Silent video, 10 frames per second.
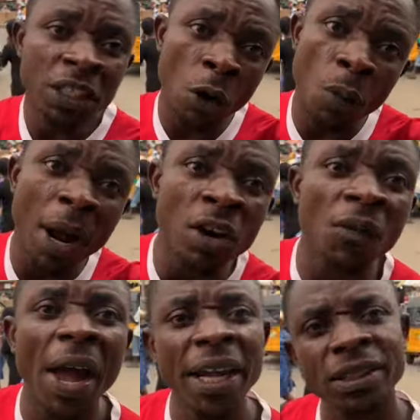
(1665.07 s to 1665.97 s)
they will
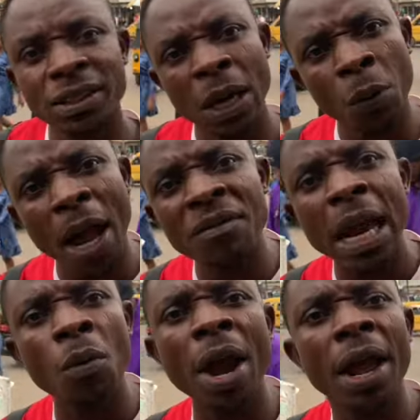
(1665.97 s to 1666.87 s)
maneuver it. They will have
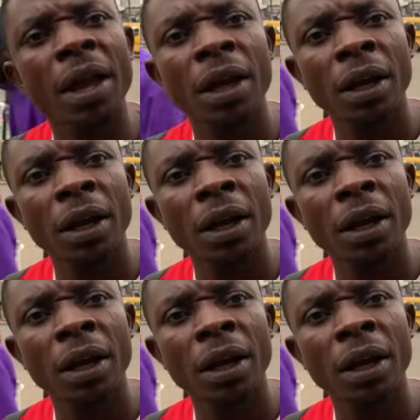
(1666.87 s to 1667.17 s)
their way.